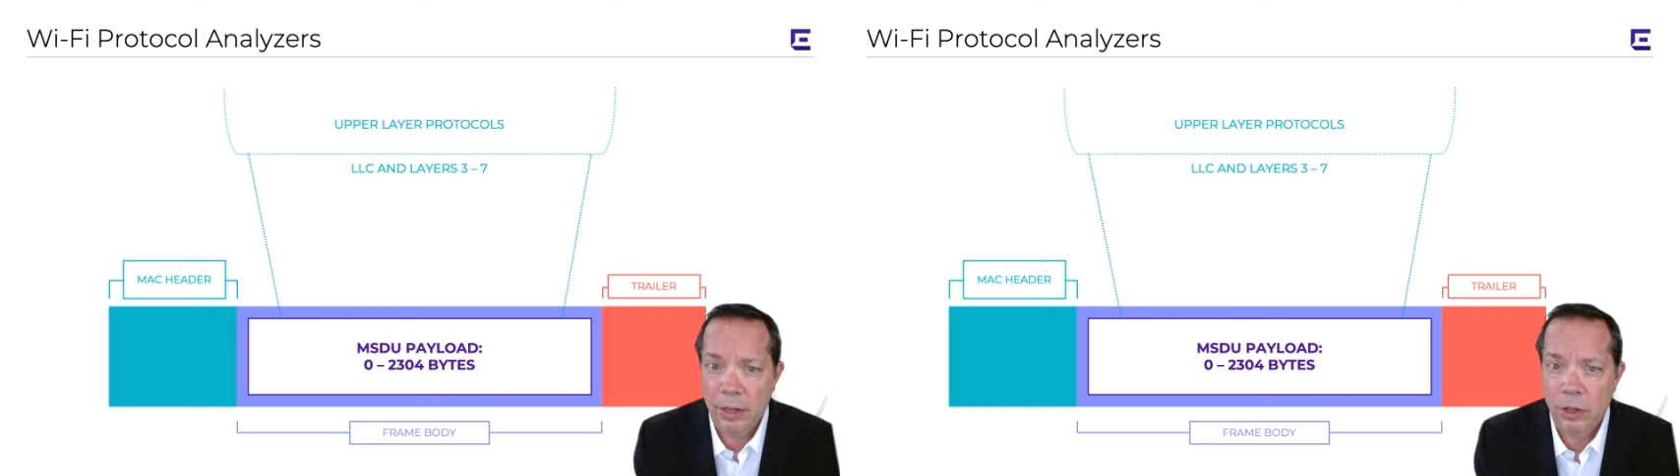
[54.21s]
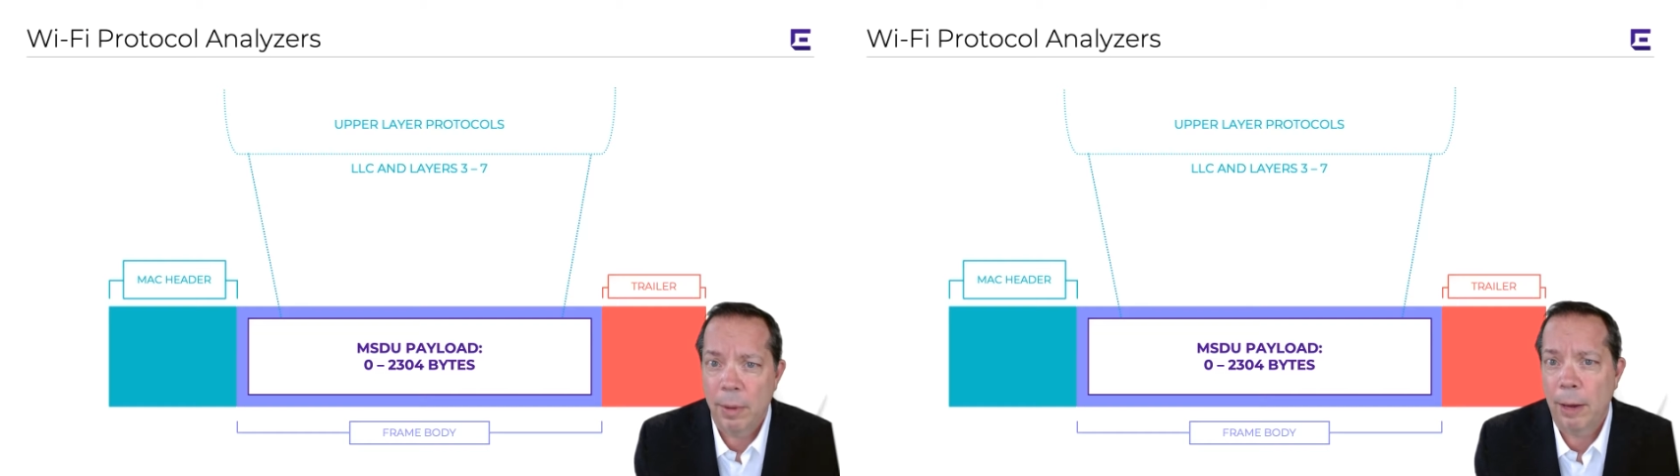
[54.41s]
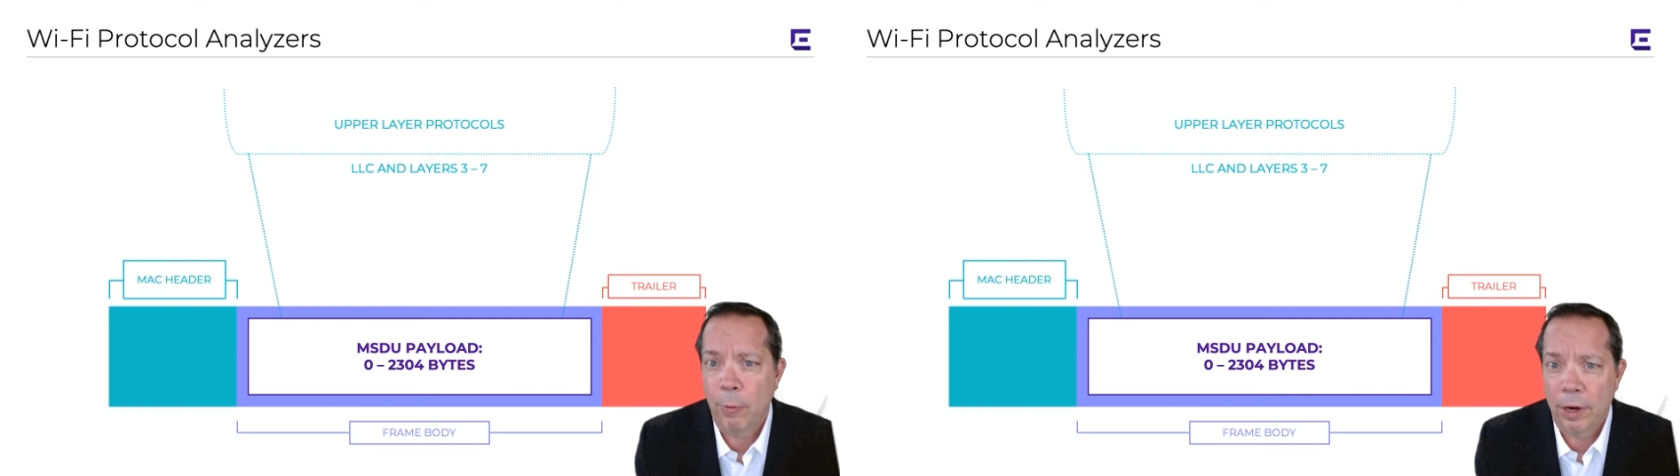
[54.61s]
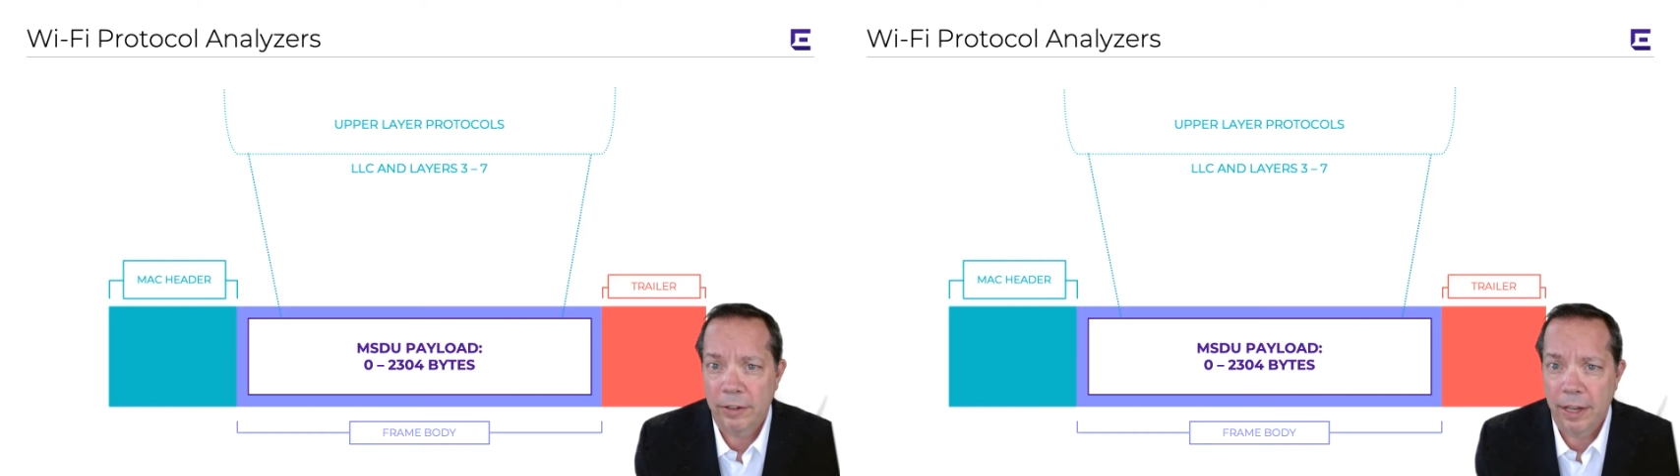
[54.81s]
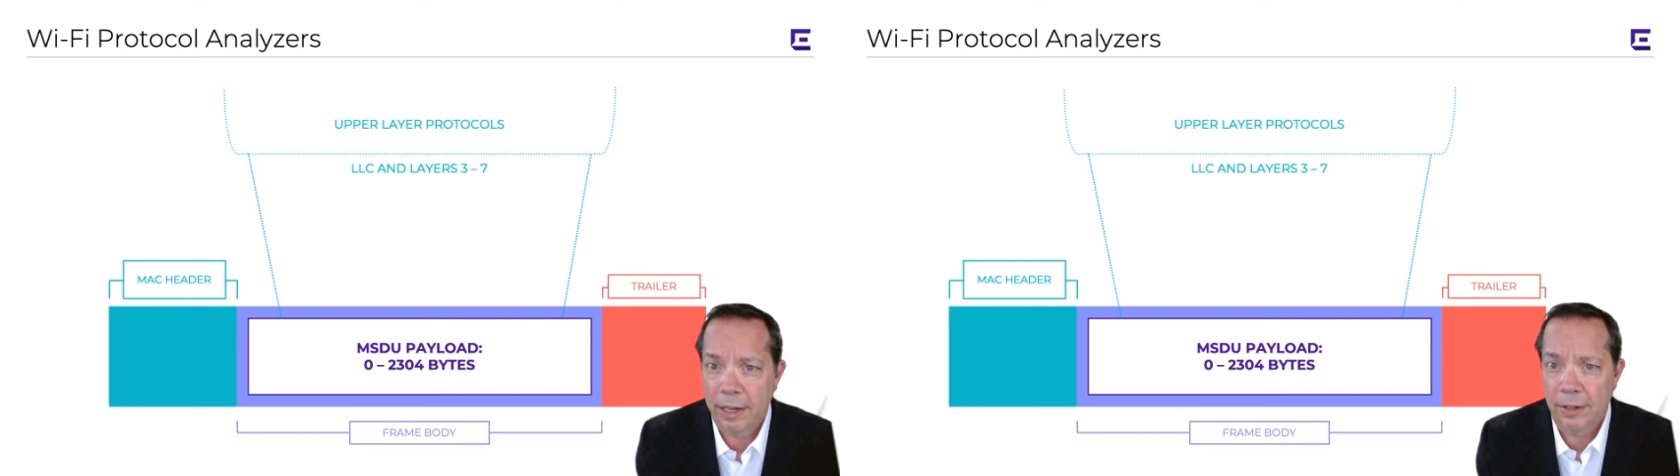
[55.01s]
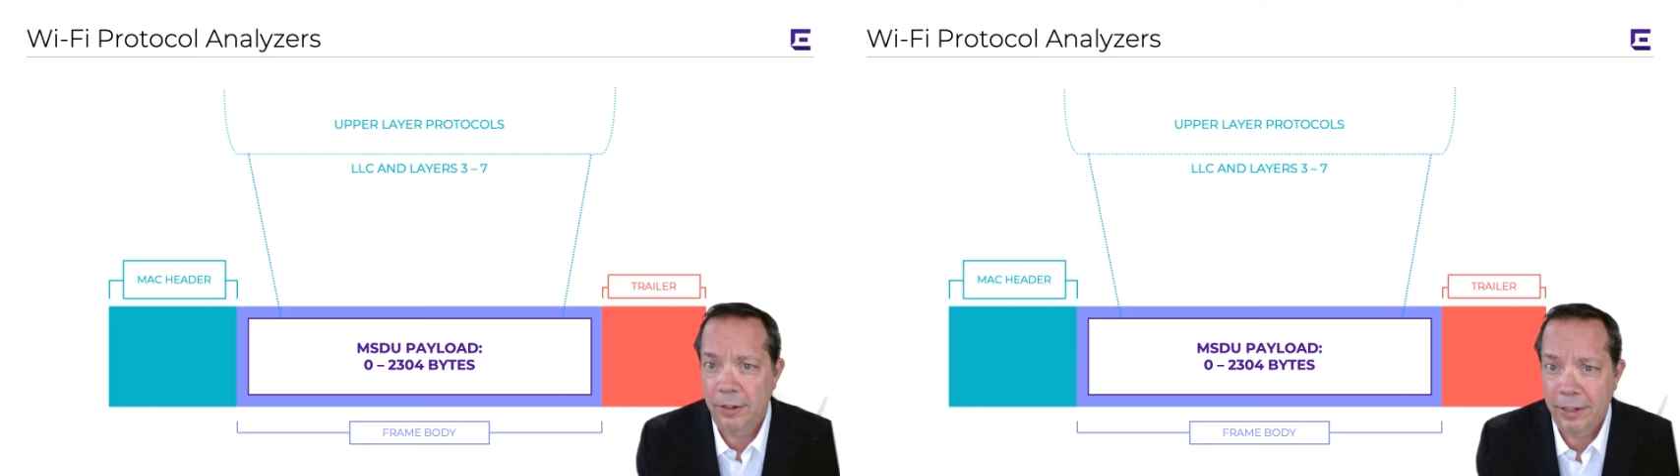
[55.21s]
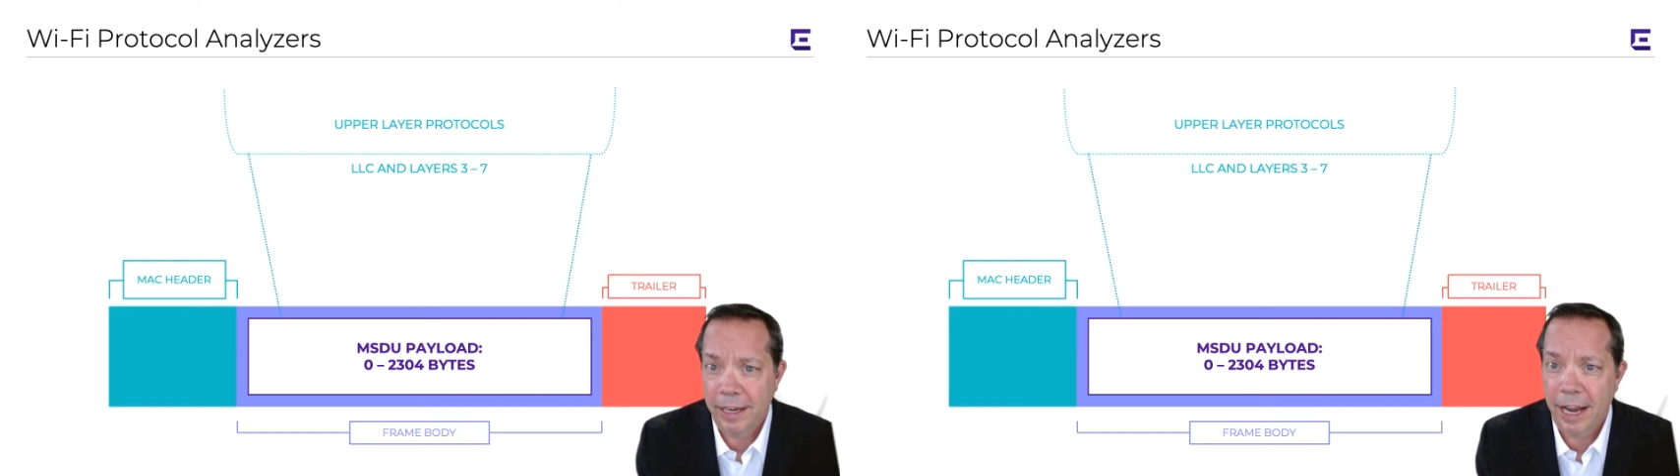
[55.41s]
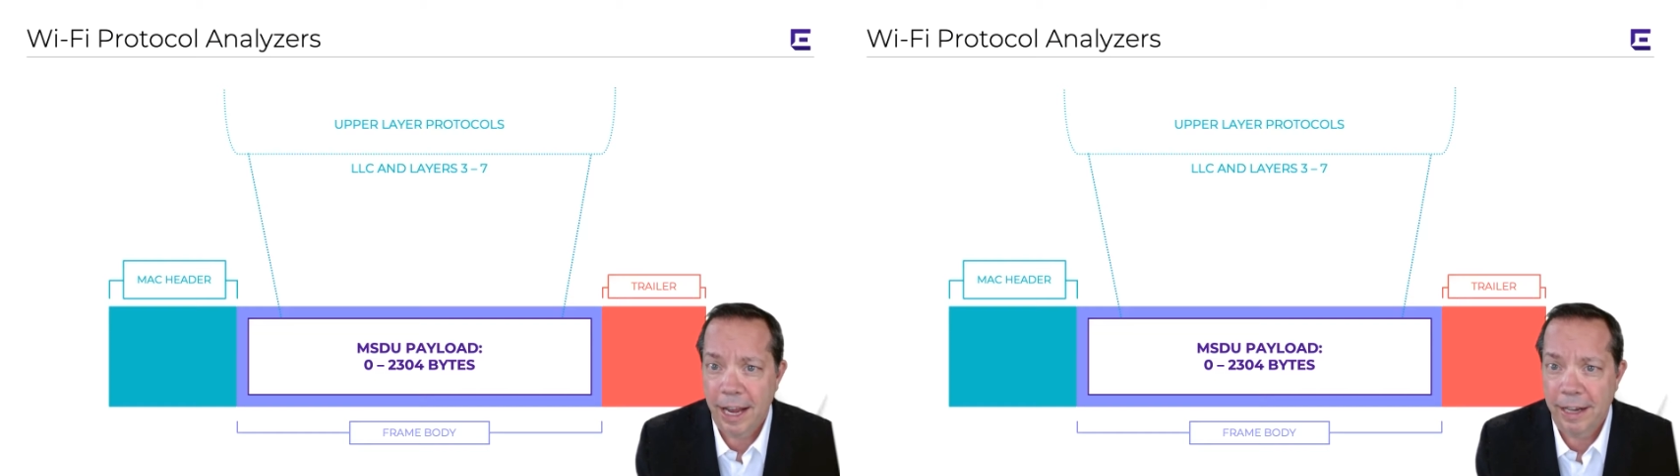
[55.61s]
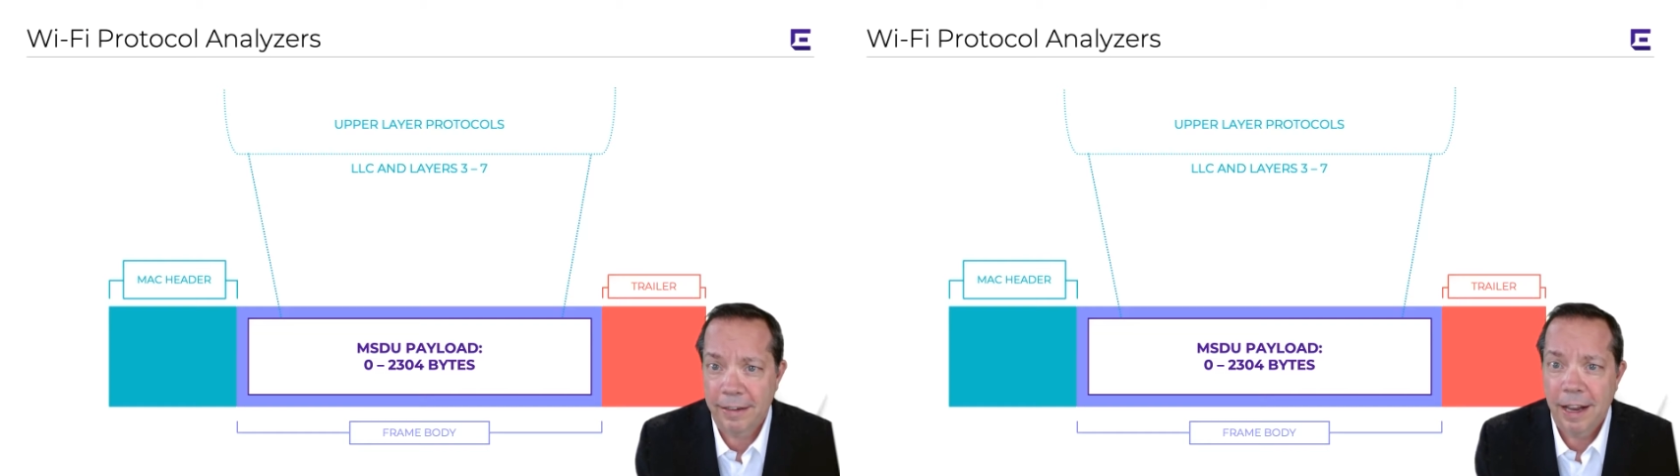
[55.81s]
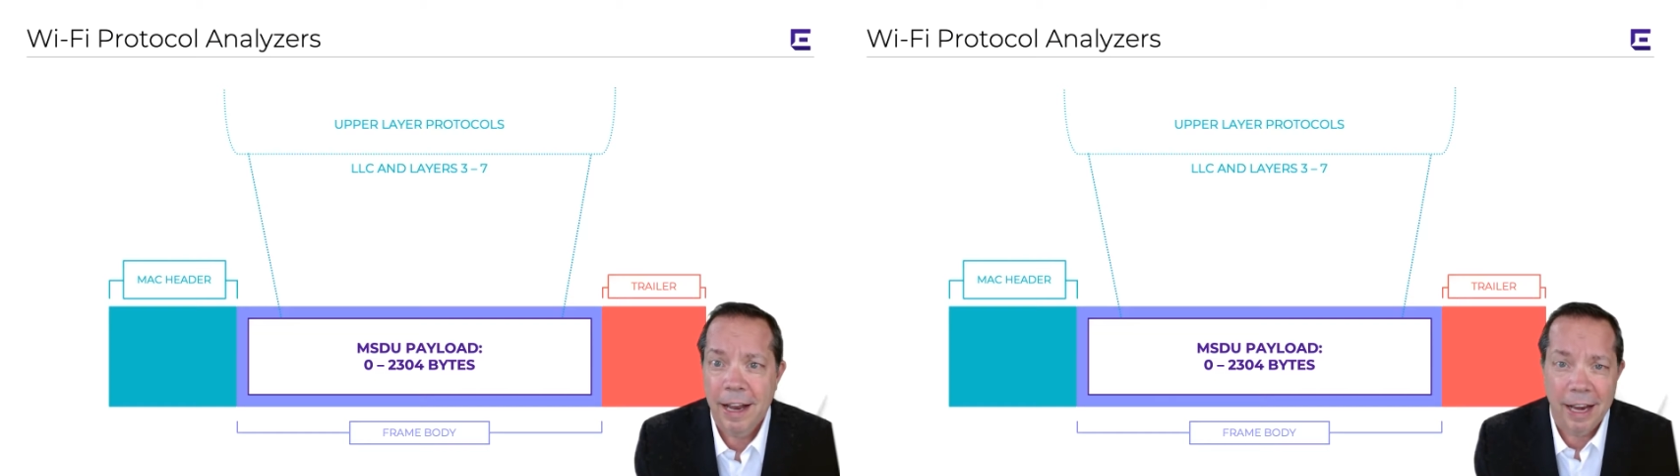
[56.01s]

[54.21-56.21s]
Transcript: you might want to take a look at